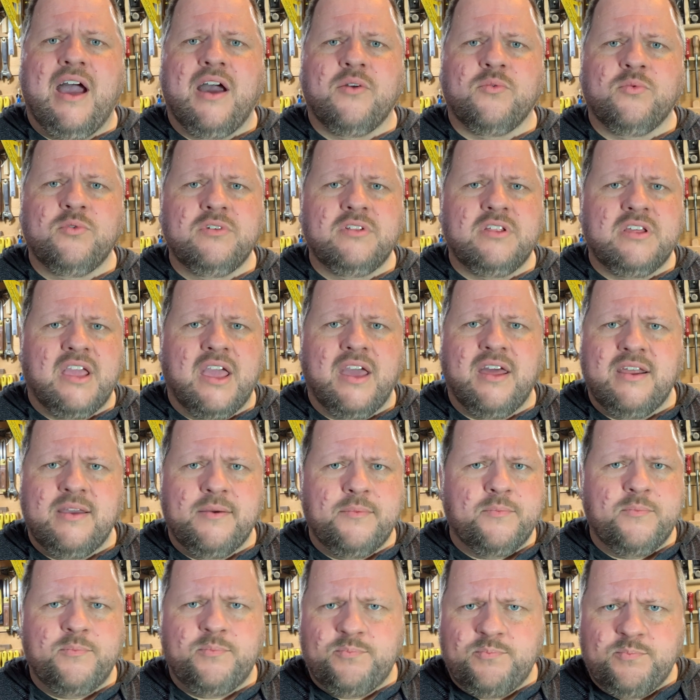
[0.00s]
really kind
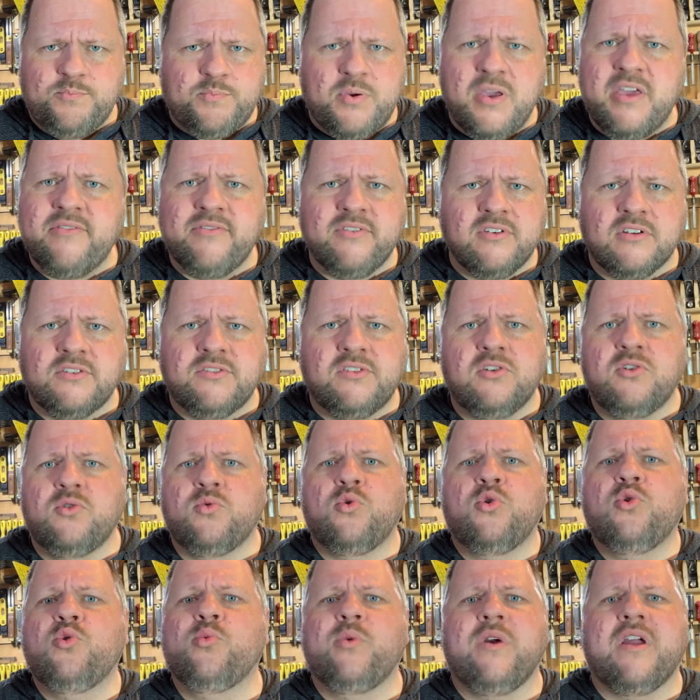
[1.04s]
of pivotal to
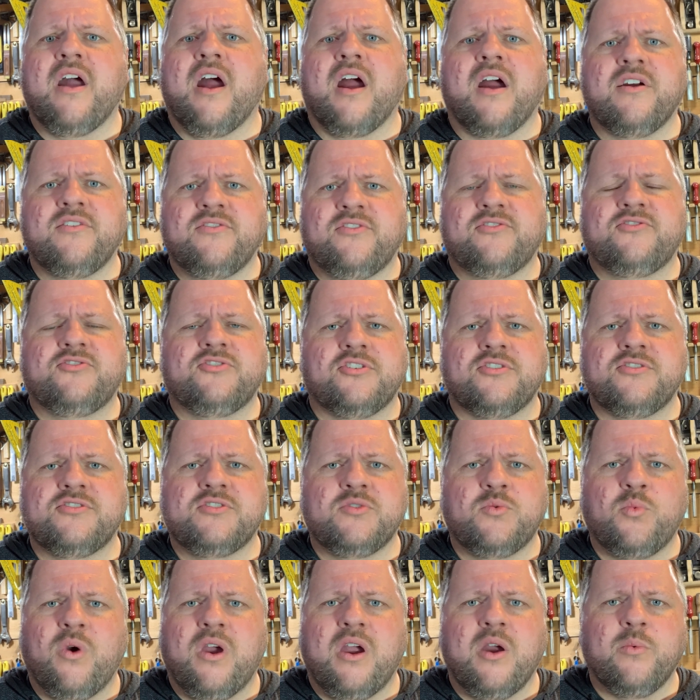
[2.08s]
who we are as a church
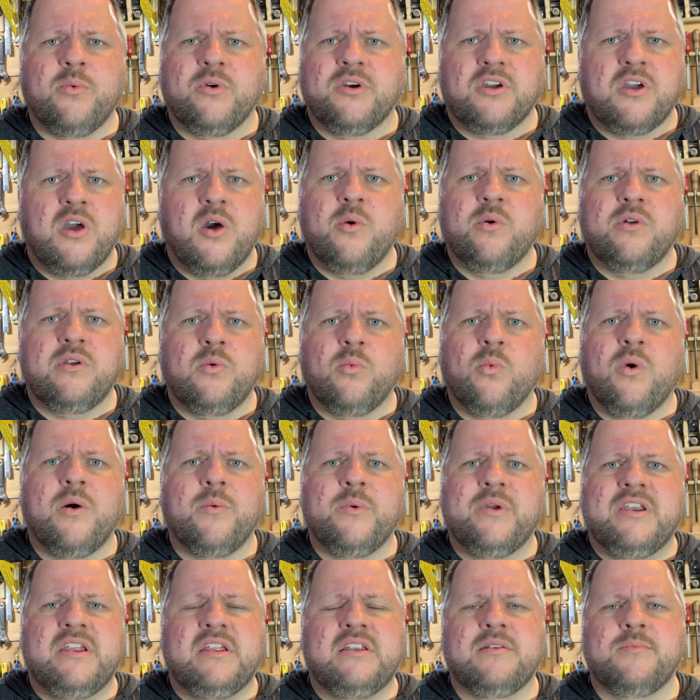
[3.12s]
and where we're going and what
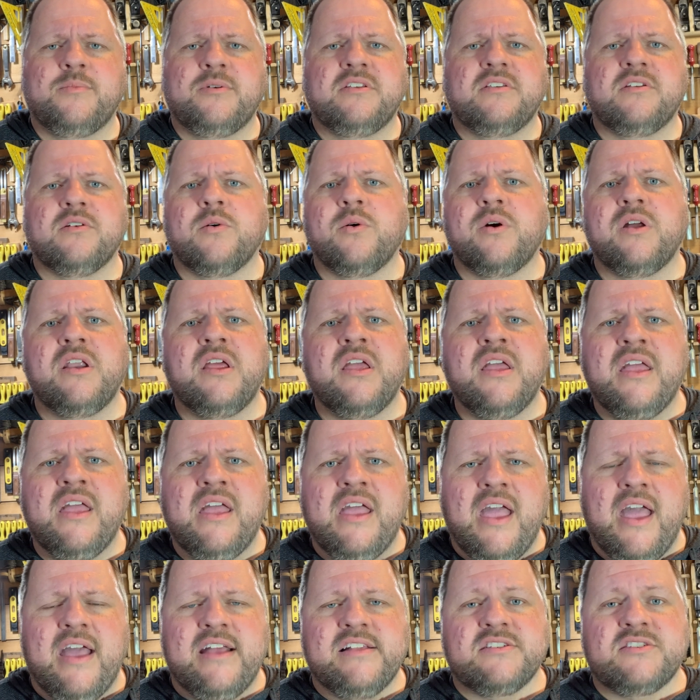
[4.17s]
we need to be doing.
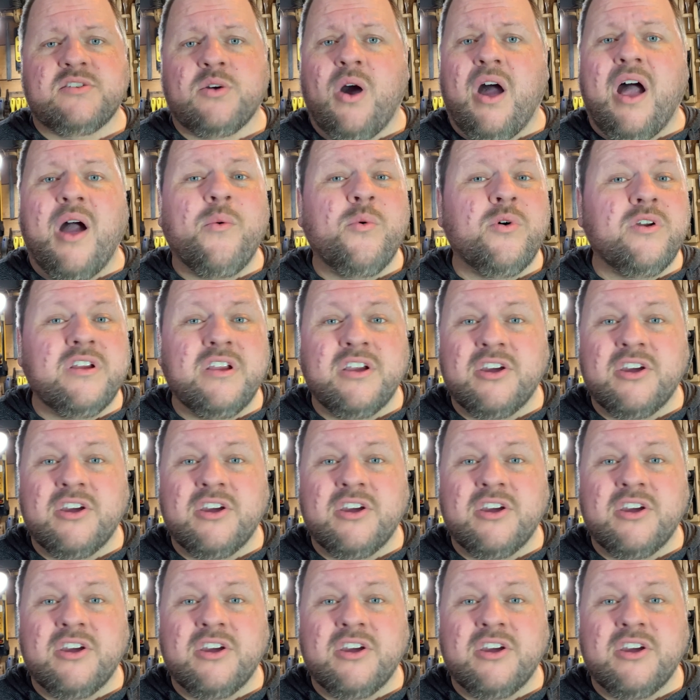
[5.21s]
And so I want to